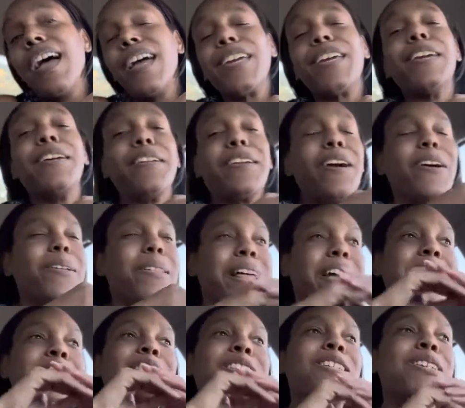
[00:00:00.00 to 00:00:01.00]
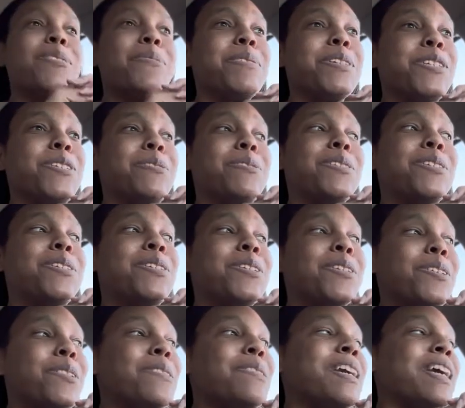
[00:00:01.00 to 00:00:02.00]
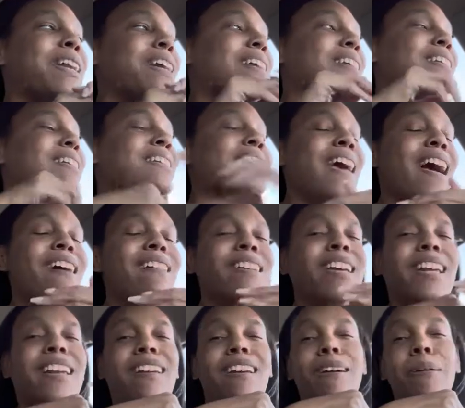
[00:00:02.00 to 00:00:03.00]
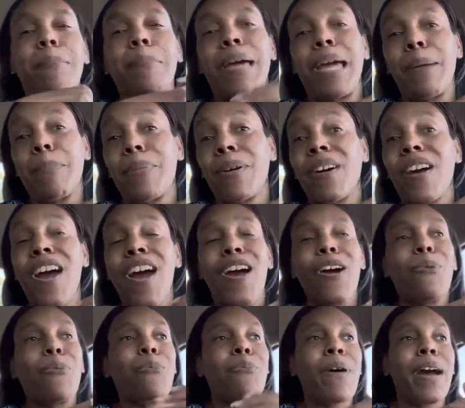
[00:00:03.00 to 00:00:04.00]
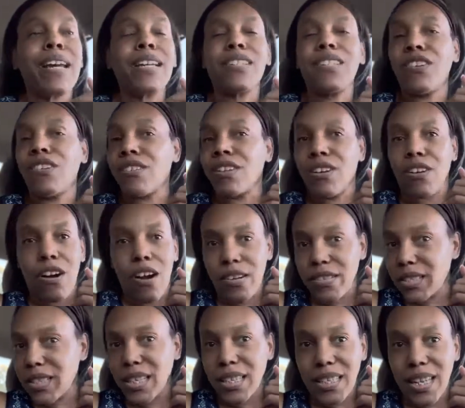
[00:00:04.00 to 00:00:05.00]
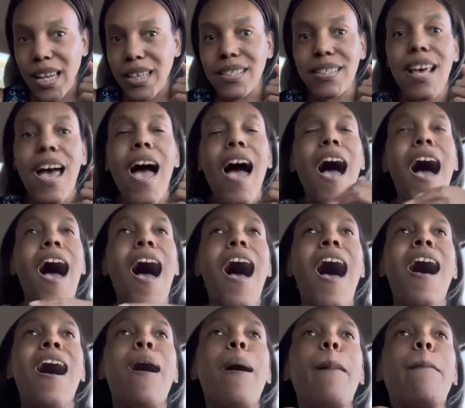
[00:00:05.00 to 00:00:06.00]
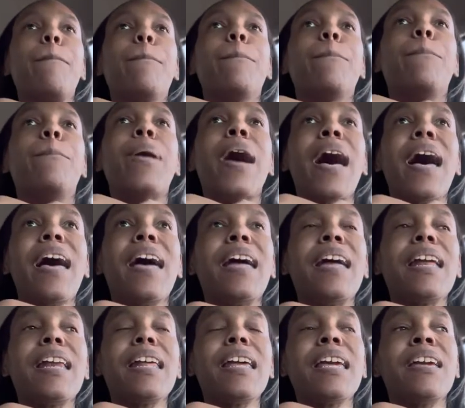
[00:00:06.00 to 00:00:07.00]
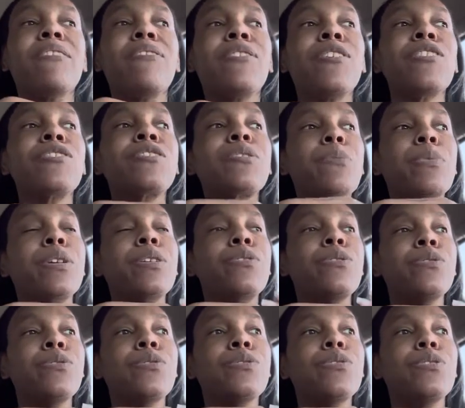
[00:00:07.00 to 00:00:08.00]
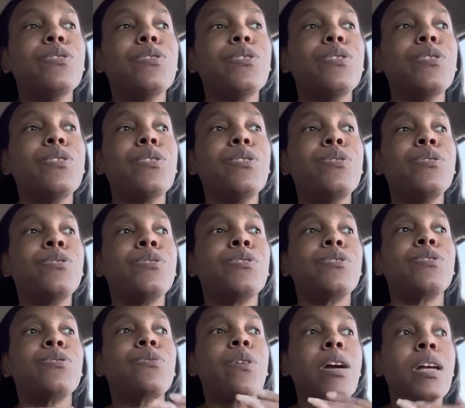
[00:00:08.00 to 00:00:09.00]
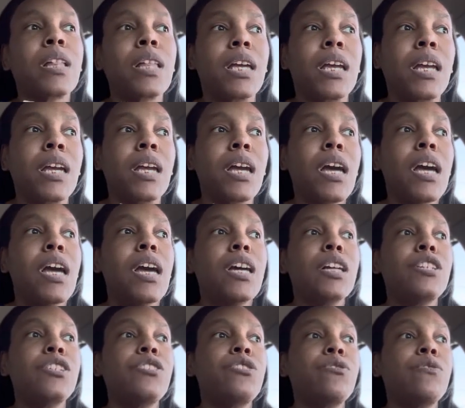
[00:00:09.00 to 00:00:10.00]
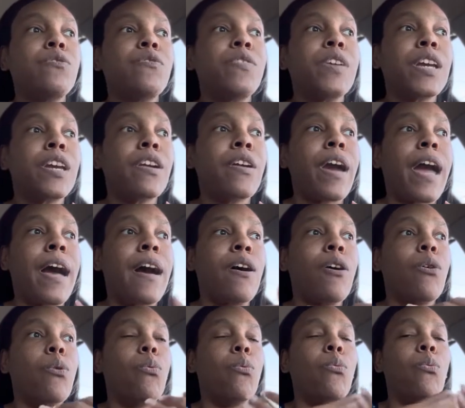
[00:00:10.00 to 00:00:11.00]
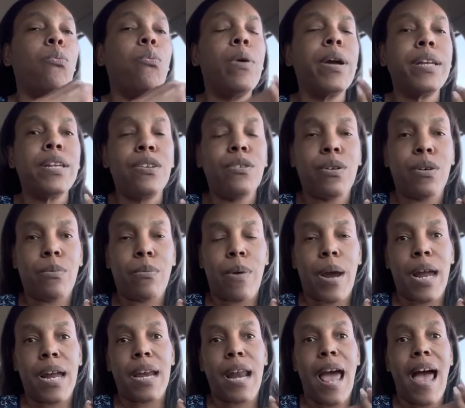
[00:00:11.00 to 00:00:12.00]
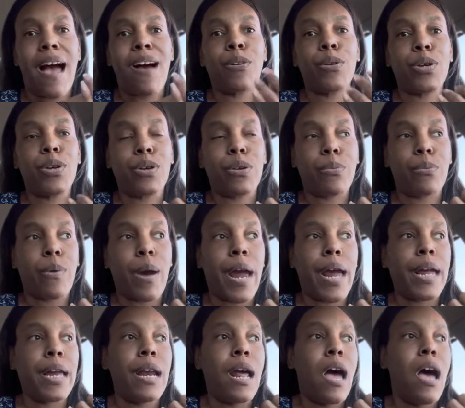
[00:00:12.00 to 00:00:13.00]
you know, like, do what you do, get it down, get it on paper, write to your little heart's content. But if you're someone who's struggling to figure out when you can write, how you can write,